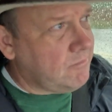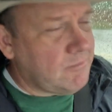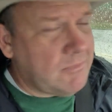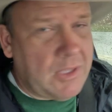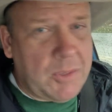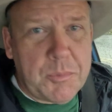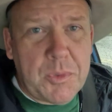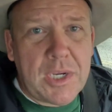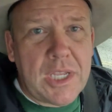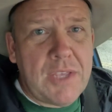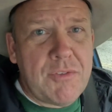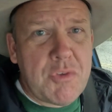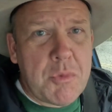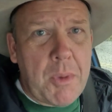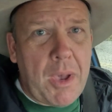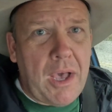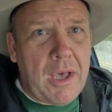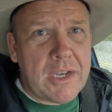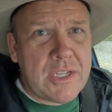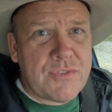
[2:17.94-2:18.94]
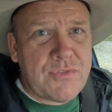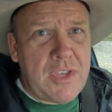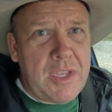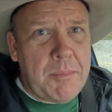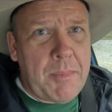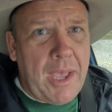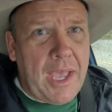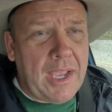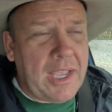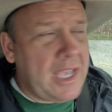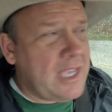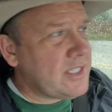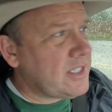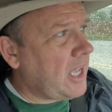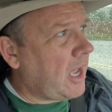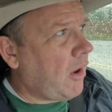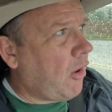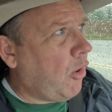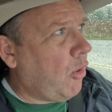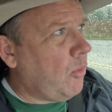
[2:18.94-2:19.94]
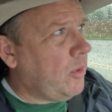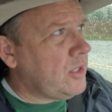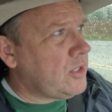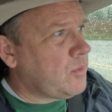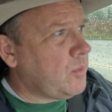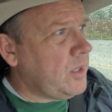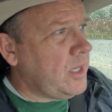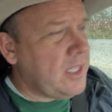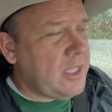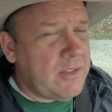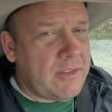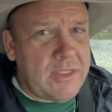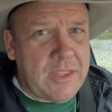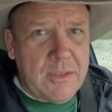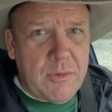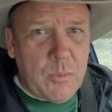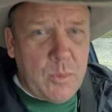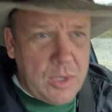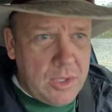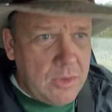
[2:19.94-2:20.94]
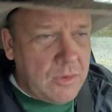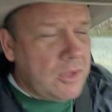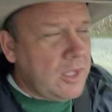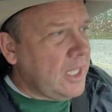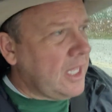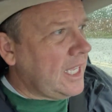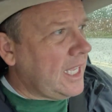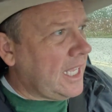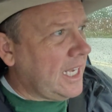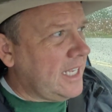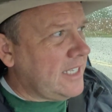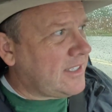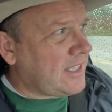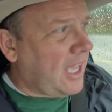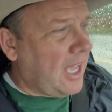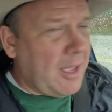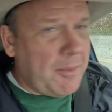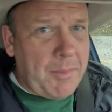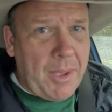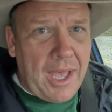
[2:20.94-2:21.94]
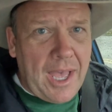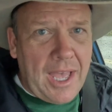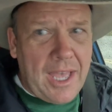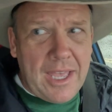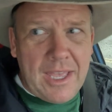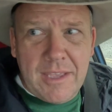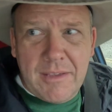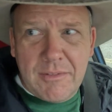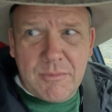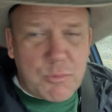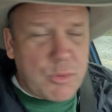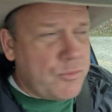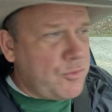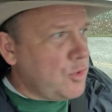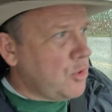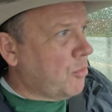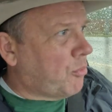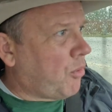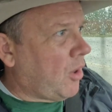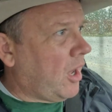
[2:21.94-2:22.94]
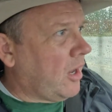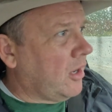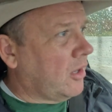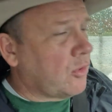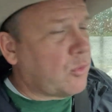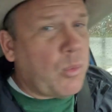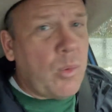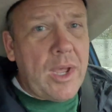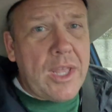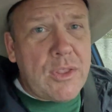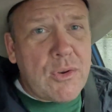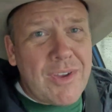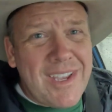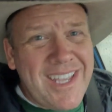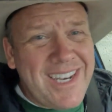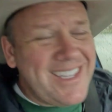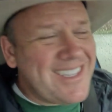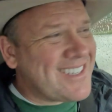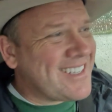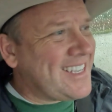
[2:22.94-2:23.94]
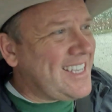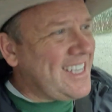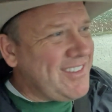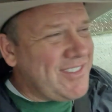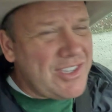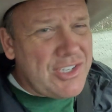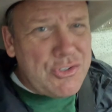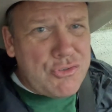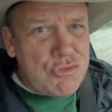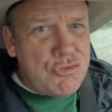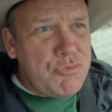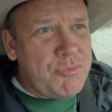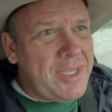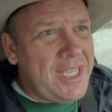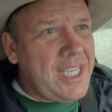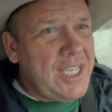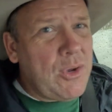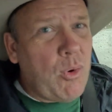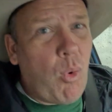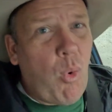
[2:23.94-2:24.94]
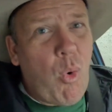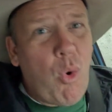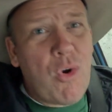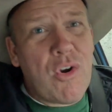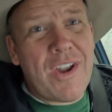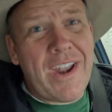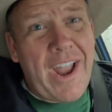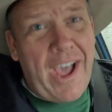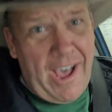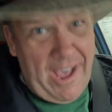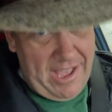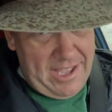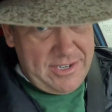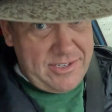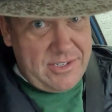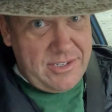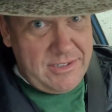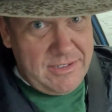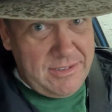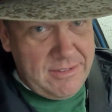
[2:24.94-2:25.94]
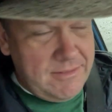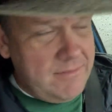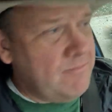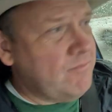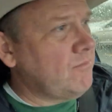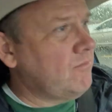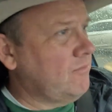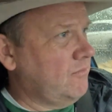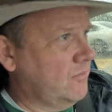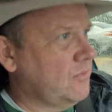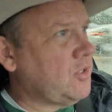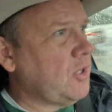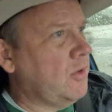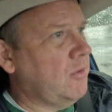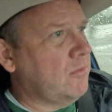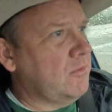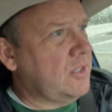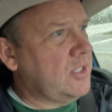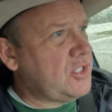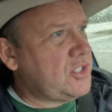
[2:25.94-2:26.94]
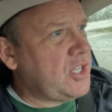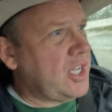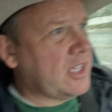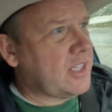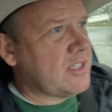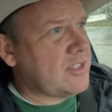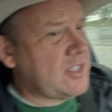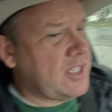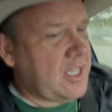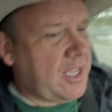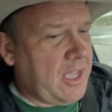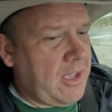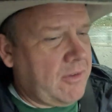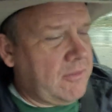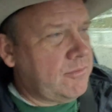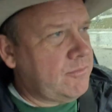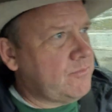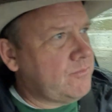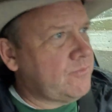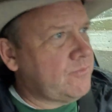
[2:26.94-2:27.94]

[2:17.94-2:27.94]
I'm going to give you my honest feedback, as I always will anytime I review a product, whether it is given to me or not. So let's check this thing out.